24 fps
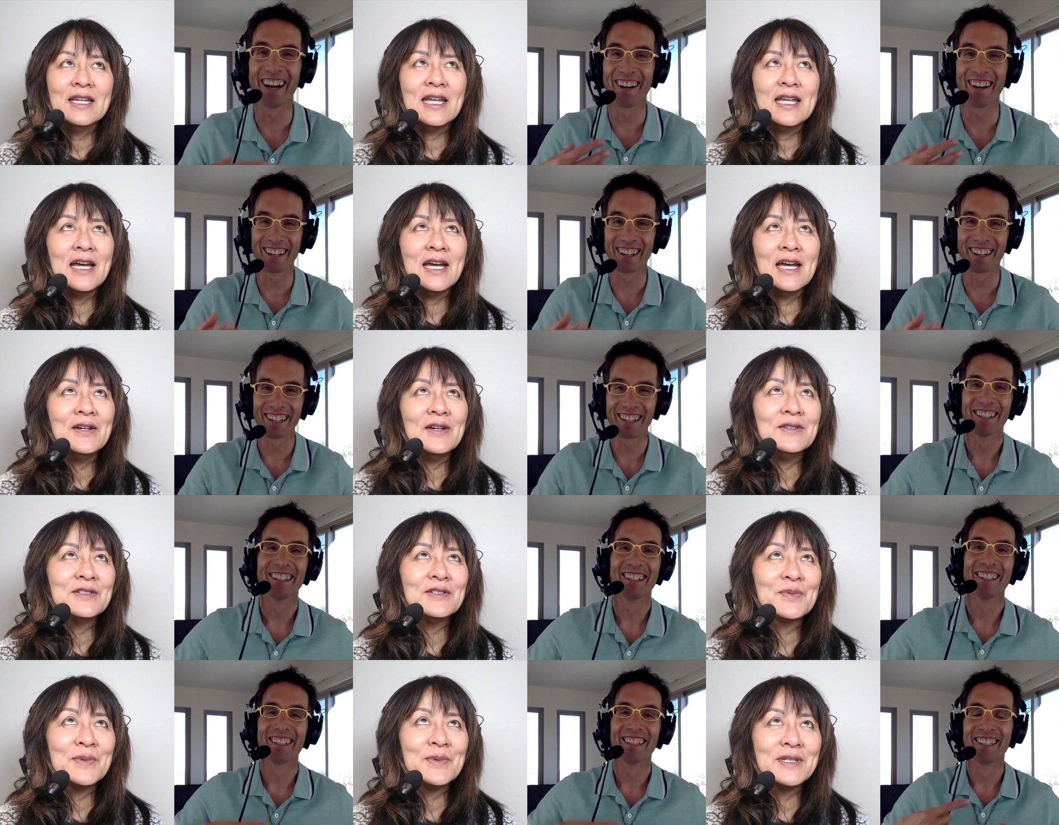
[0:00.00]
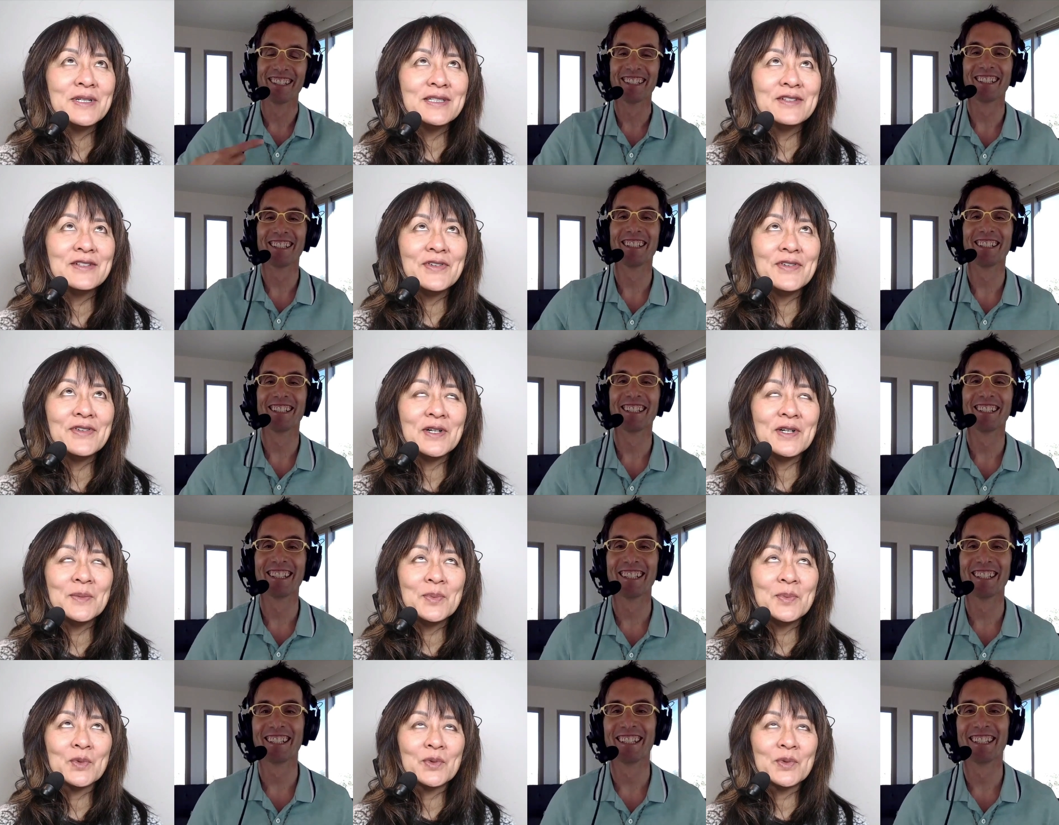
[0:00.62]
Speaker 1: and how
Speaker 2: does one
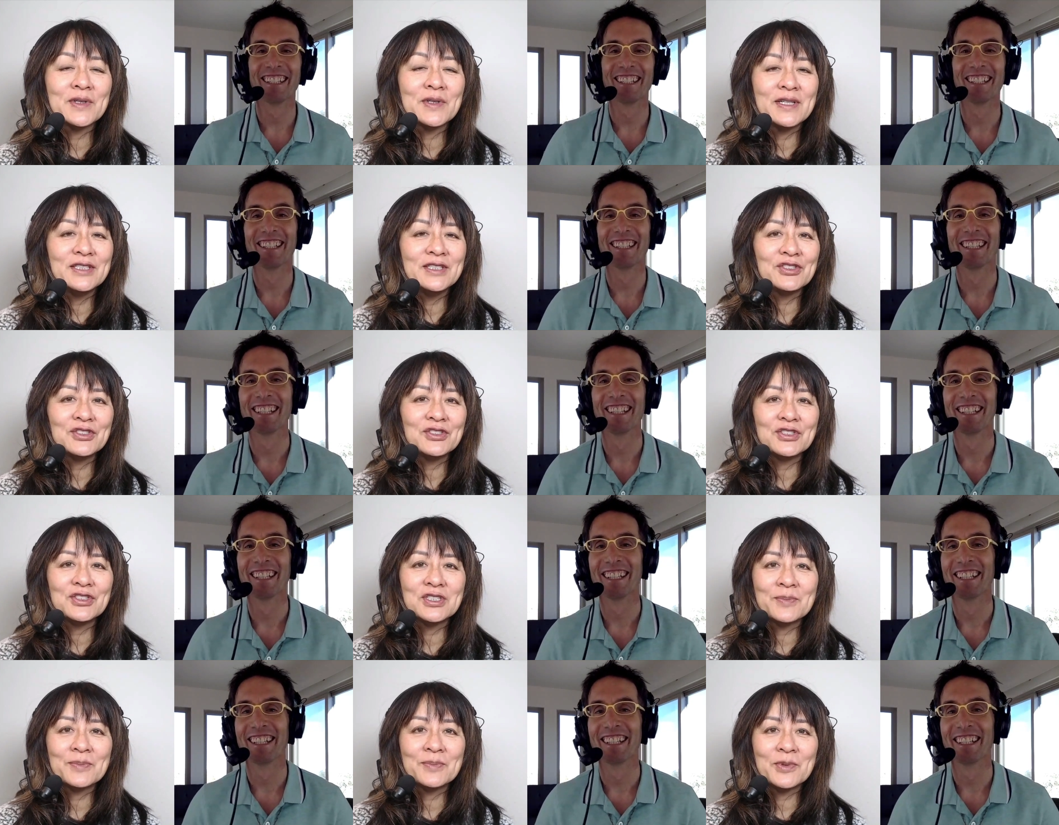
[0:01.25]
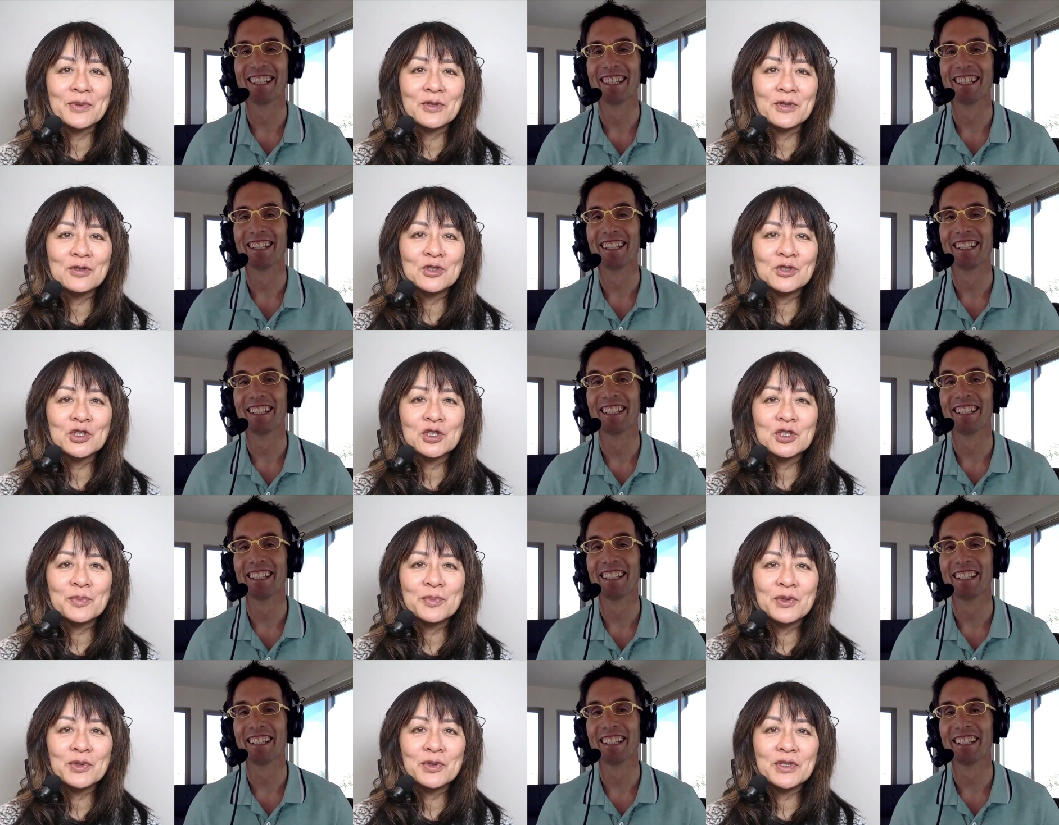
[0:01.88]
develop a relationship? Are you
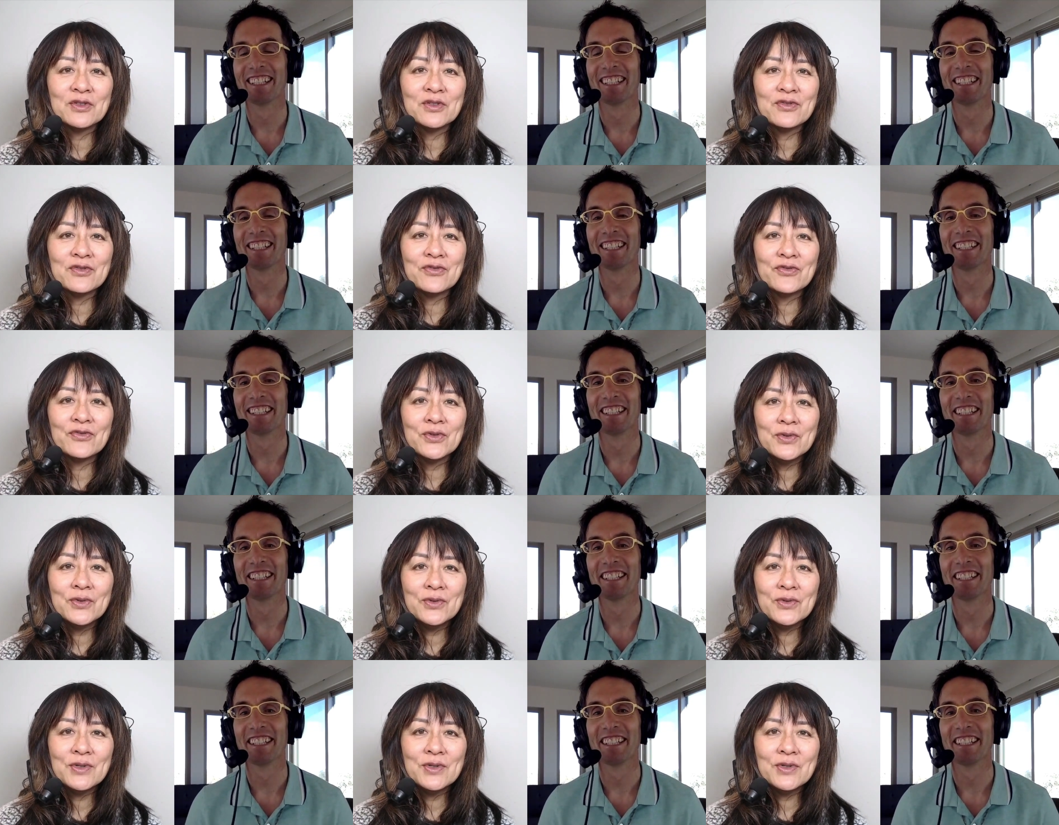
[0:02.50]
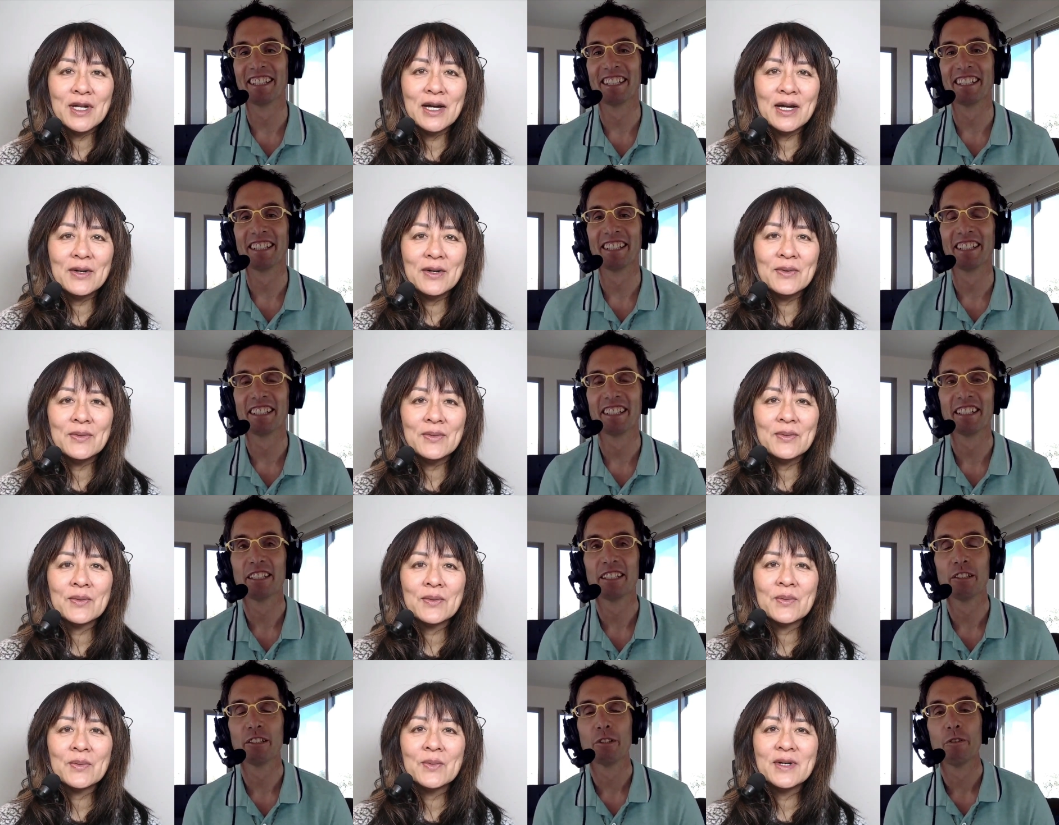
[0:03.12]
just putting food
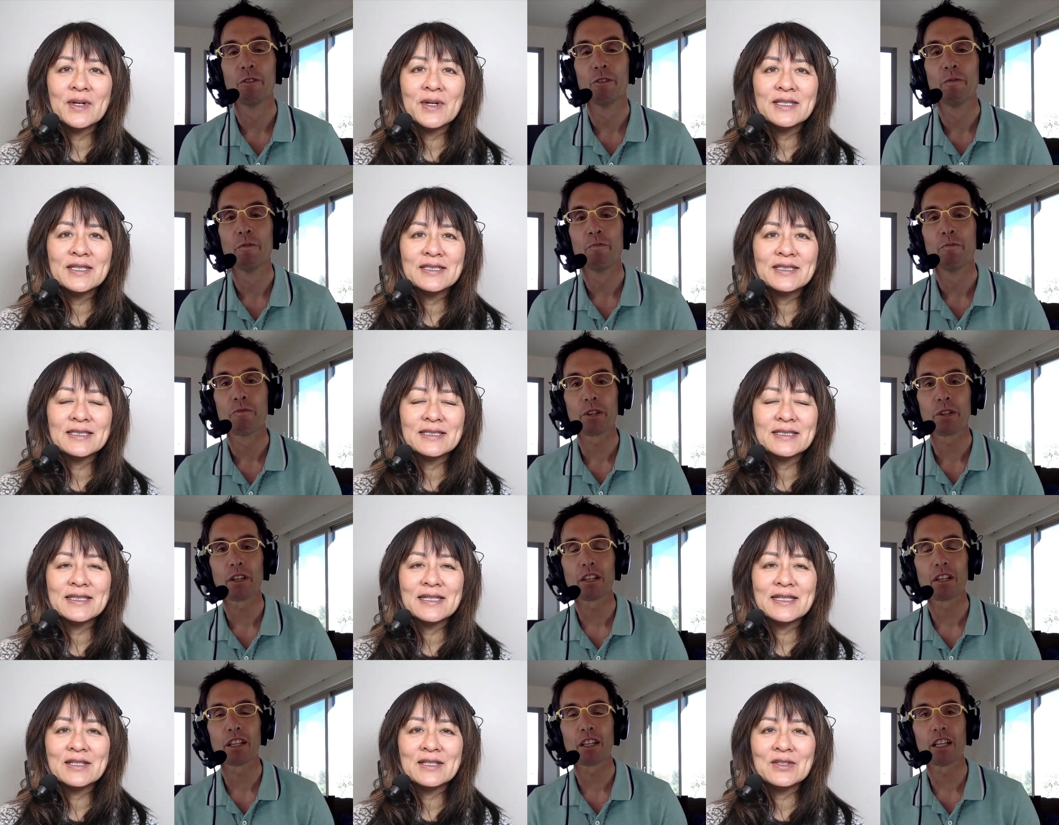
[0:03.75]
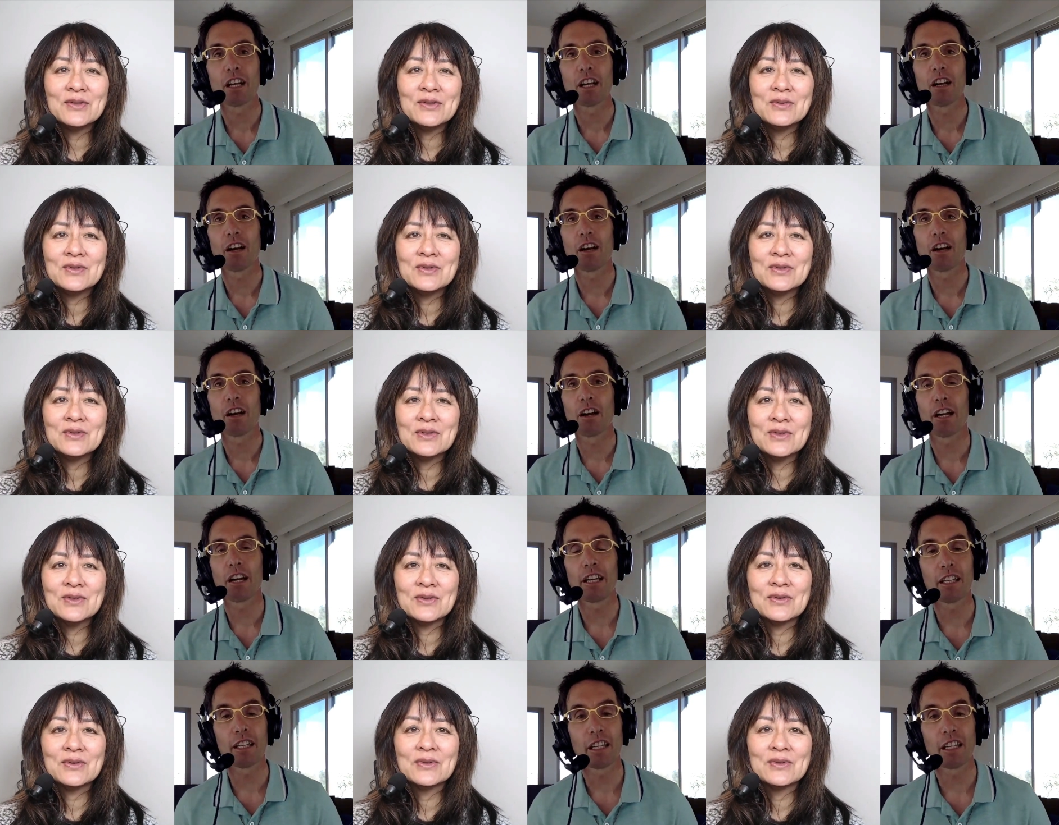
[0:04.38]
out, or what is it that you
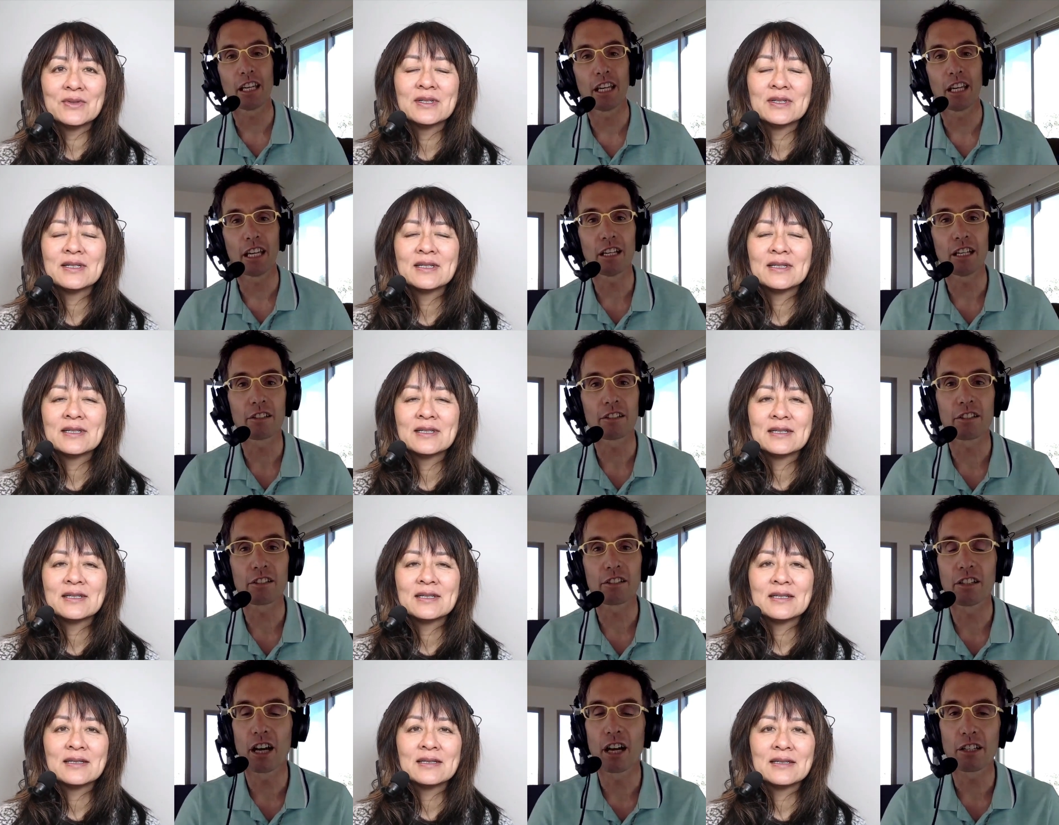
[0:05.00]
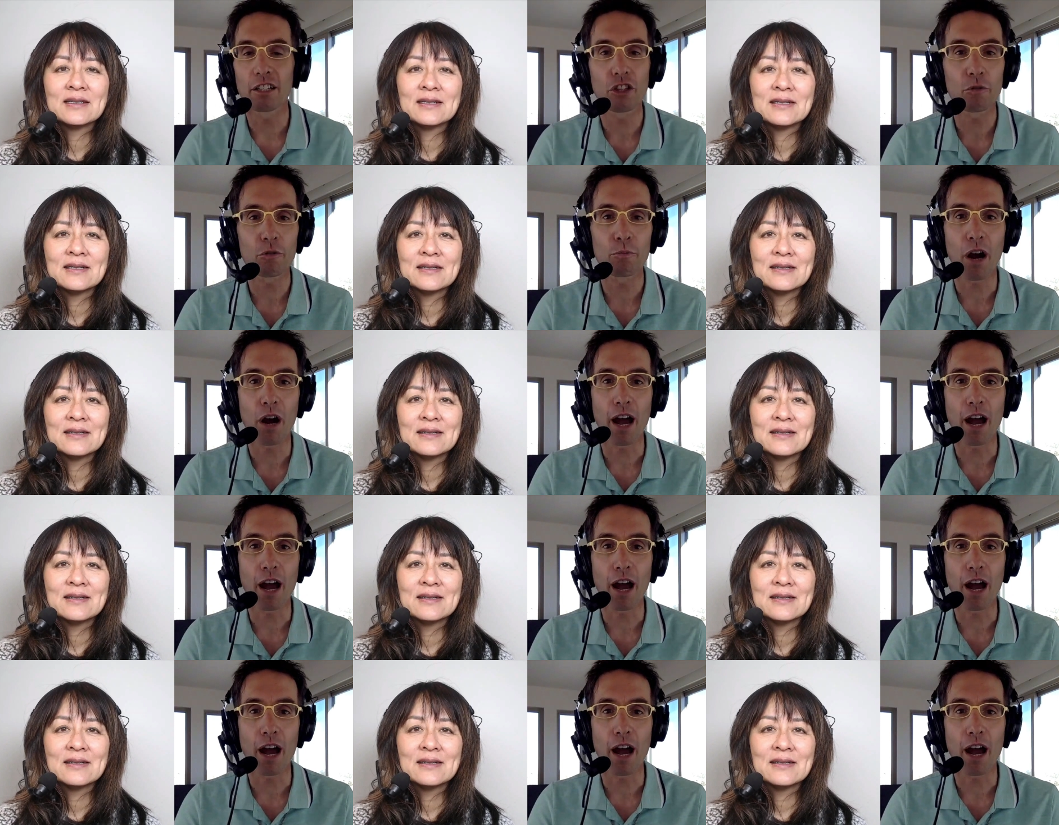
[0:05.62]
do?
Speaker 1: It's not just